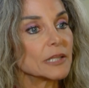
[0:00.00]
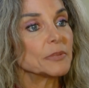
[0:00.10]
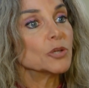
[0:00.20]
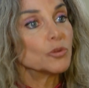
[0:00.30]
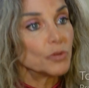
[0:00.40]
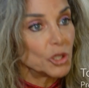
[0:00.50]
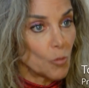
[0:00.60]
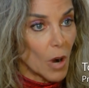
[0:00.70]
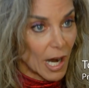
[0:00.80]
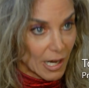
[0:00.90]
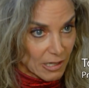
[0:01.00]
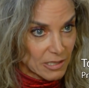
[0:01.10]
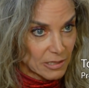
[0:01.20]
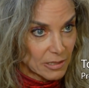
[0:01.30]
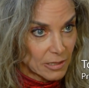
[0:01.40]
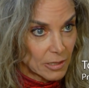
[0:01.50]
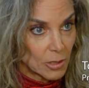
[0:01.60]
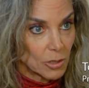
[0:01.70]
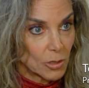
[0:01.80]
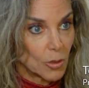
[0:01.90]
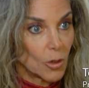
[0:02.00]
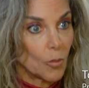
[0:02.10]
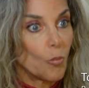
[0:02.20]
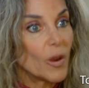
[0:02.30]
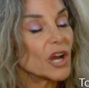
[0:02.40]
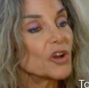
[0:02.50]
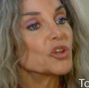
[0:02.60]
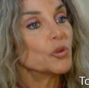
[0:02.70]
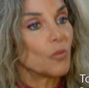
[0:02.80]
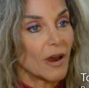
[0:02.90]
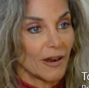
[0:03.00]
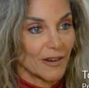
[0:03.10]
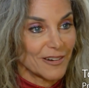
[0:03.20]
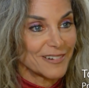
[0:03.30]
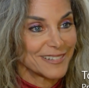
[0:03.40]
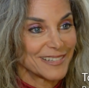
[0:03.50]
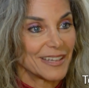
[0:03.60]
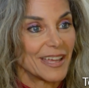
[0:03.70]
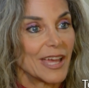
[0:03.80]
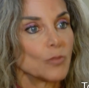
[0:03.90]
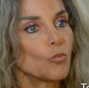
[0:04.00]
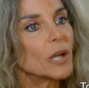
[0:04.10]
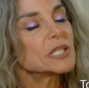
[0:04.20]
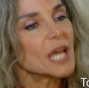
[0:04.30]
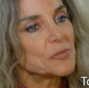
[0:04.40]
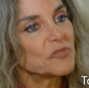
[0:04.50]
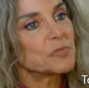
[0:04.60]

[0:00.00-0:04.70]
me who you are, where you are, and what type of